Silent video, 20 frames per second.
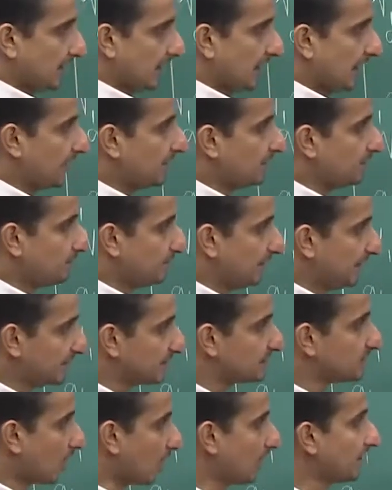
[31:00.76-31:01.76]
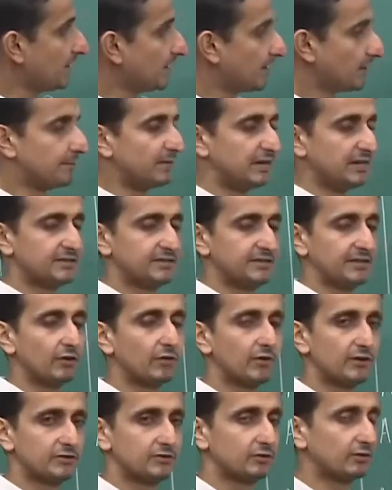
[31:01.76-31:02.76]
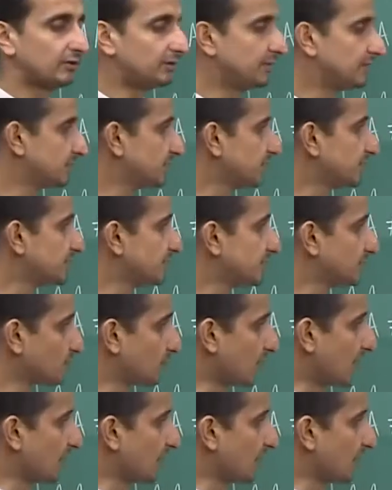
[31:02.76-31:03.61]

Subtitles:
And it is non-deterministic, okay. So, this is just